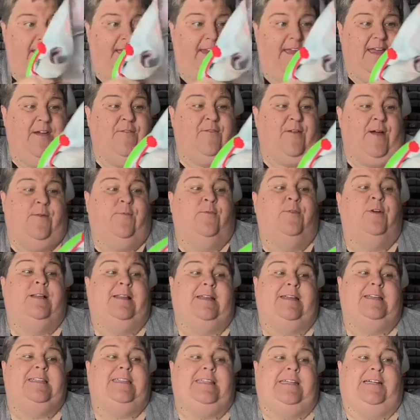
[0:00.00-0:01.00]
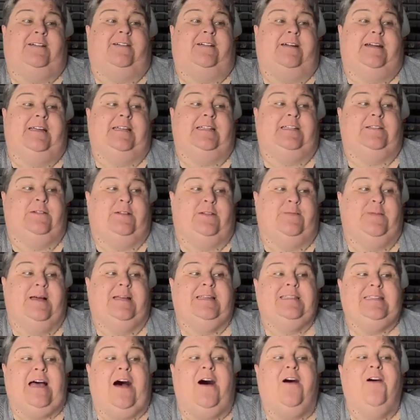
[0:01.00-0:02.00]
If I'm really serious with
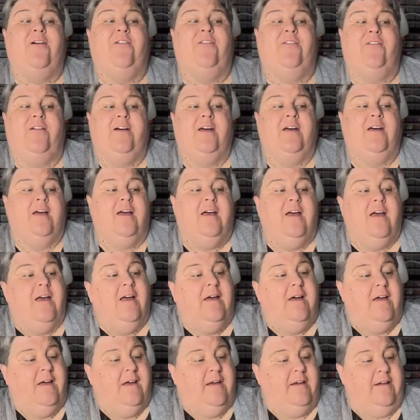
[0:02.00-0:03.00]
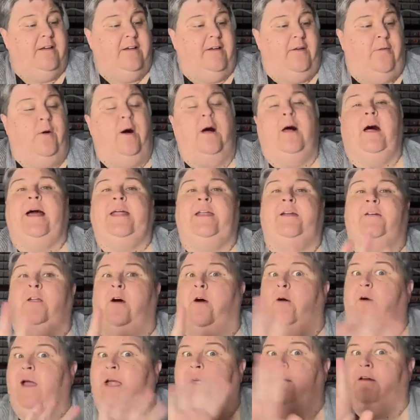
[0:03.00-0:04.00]
myself. Well, I don't
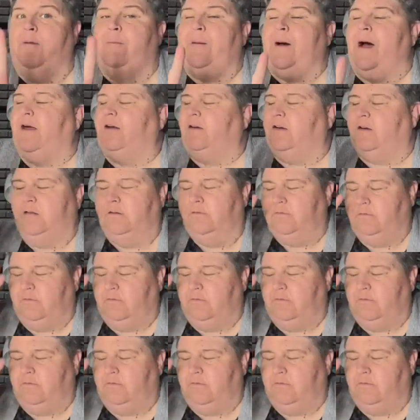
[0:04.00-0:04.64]
know. Harry Potter.